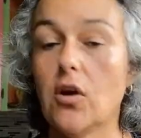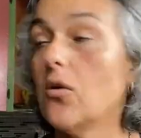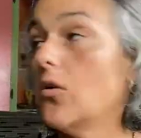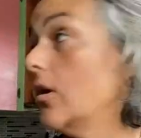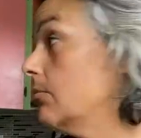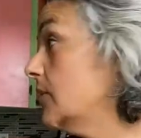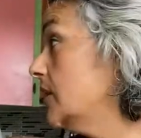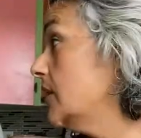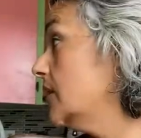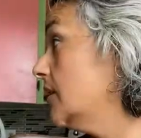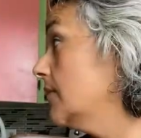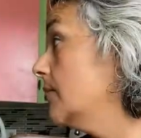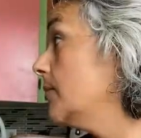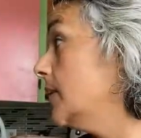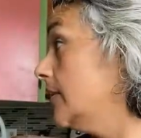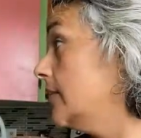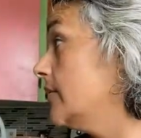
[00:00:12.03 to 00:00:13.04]
Oh, I'm going to give
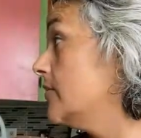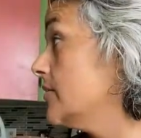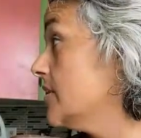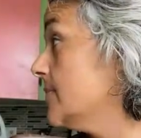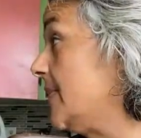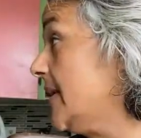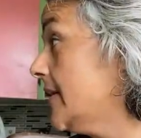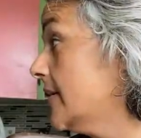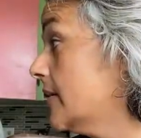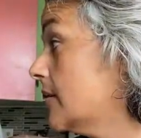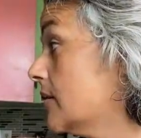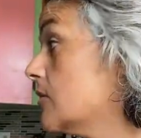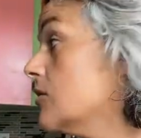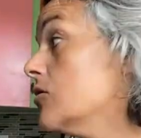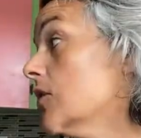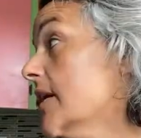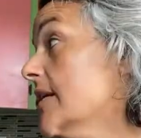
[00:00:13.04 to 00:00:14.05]
him a little spank
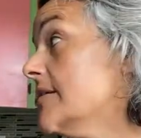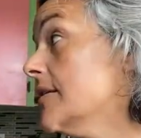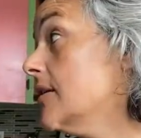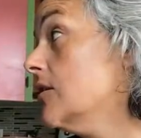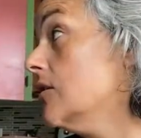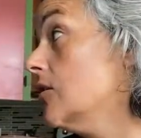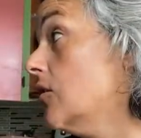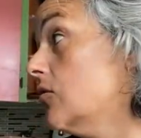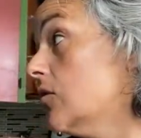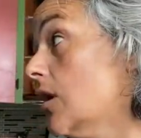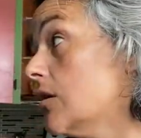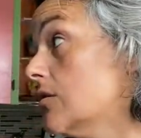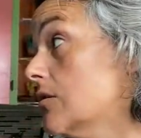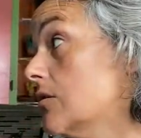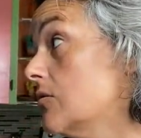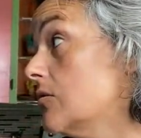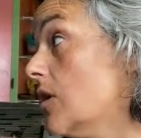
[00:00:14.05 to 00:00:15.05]
because you guys need to know not
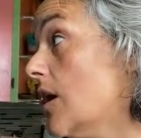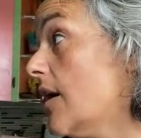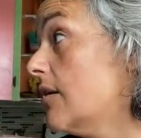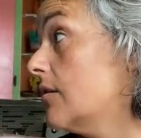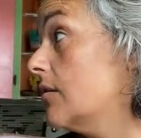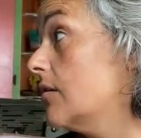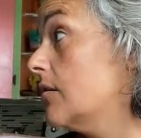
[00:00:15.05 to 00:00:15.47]
to do that.